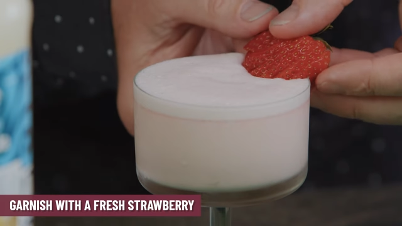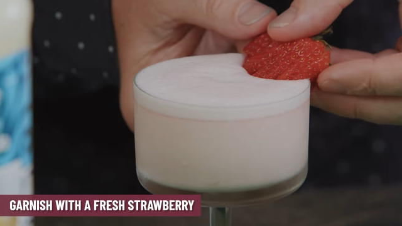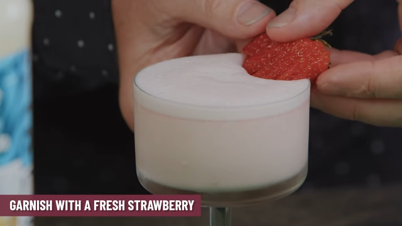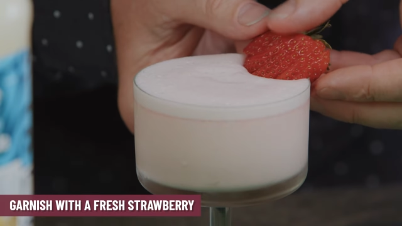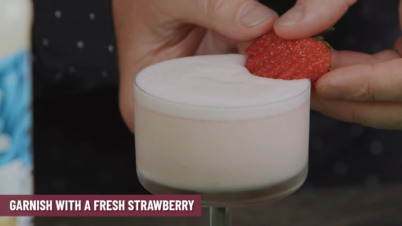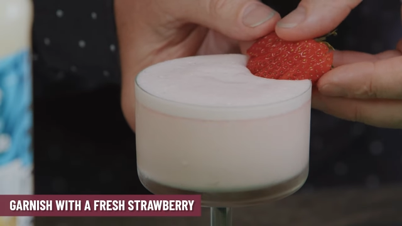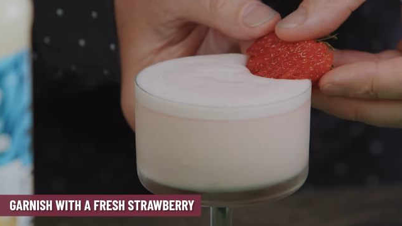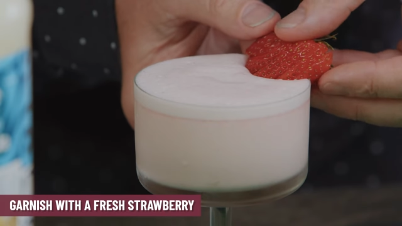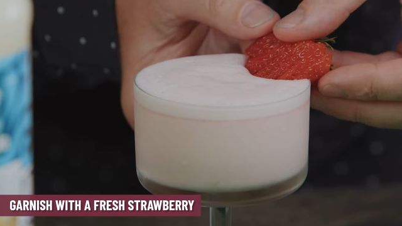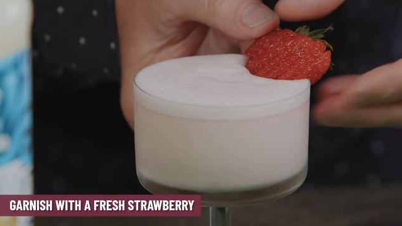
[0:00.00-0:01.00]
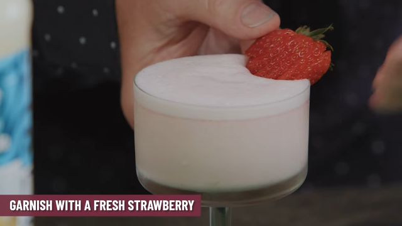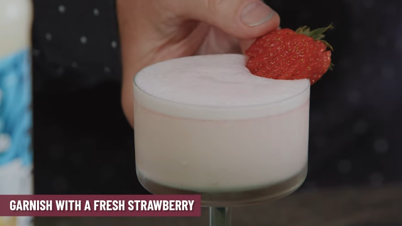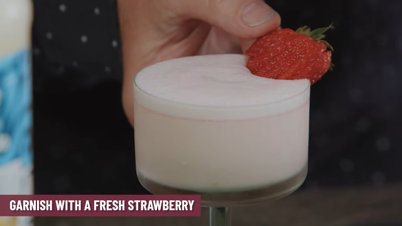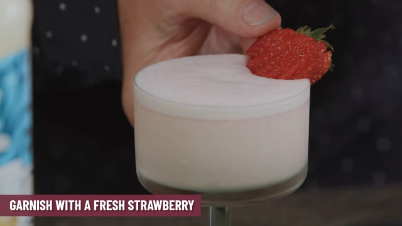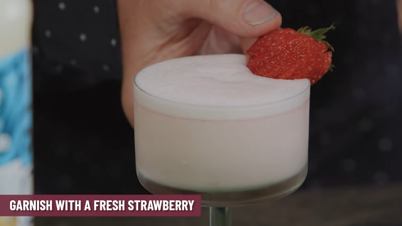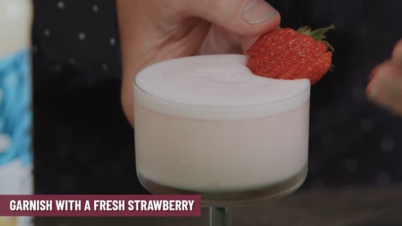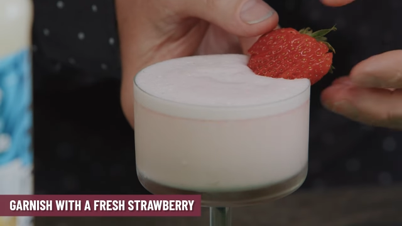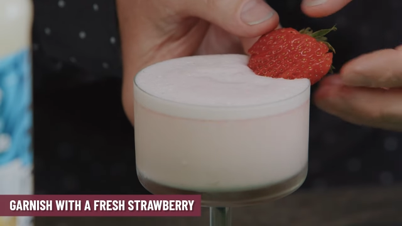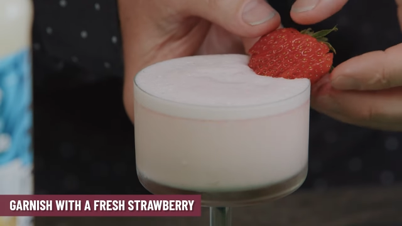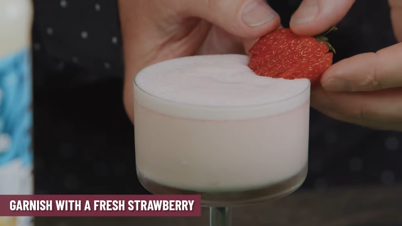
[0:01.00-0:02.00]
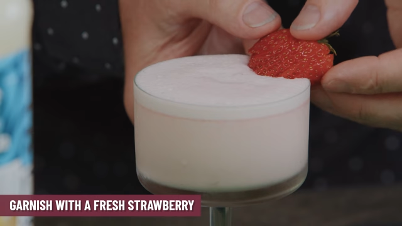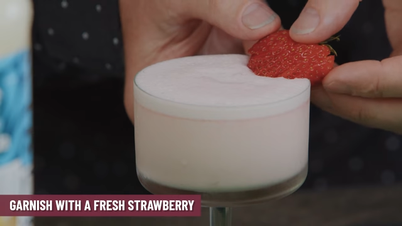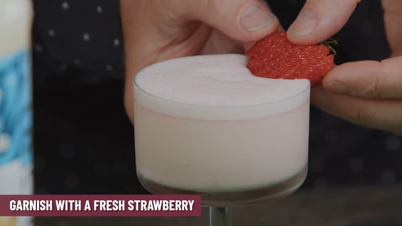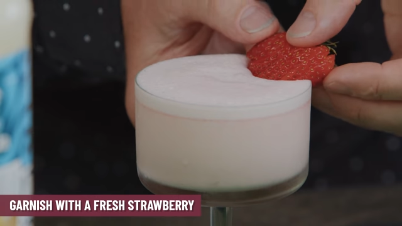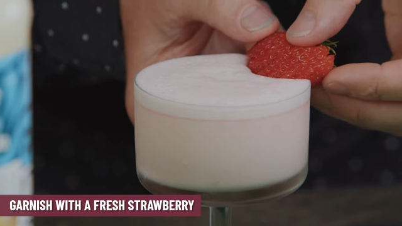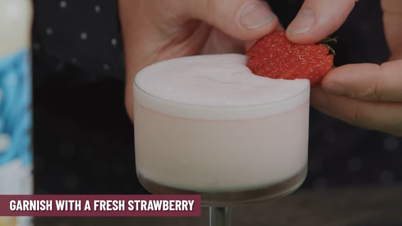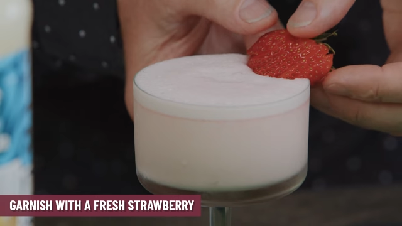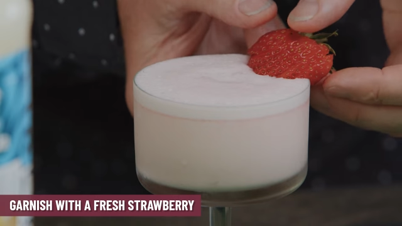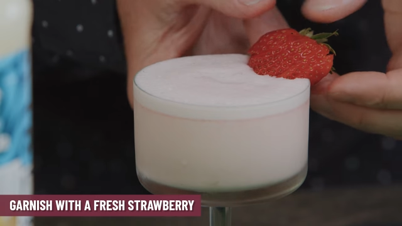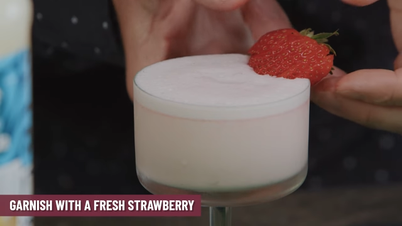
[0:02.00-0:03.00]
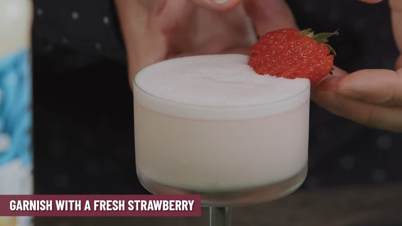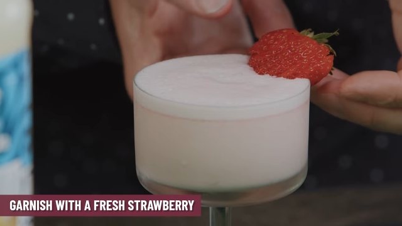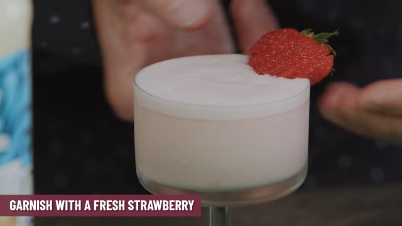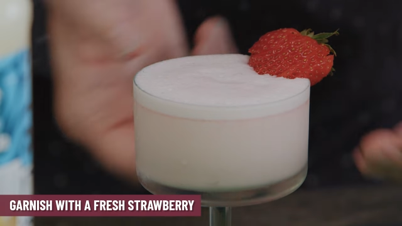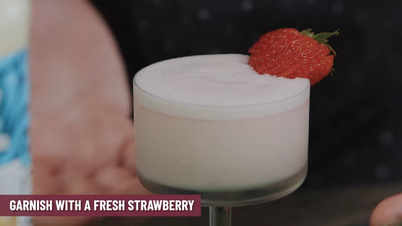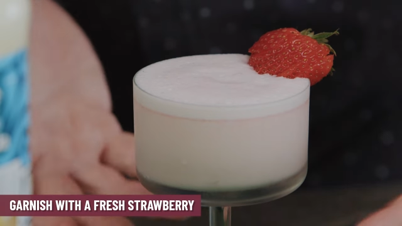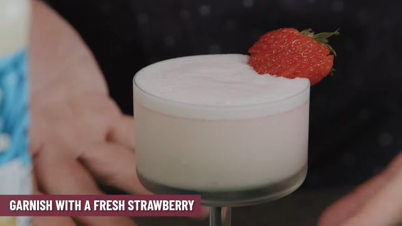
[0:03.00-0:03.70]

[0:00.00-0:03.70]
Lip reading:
Nobody's mouth can be seen.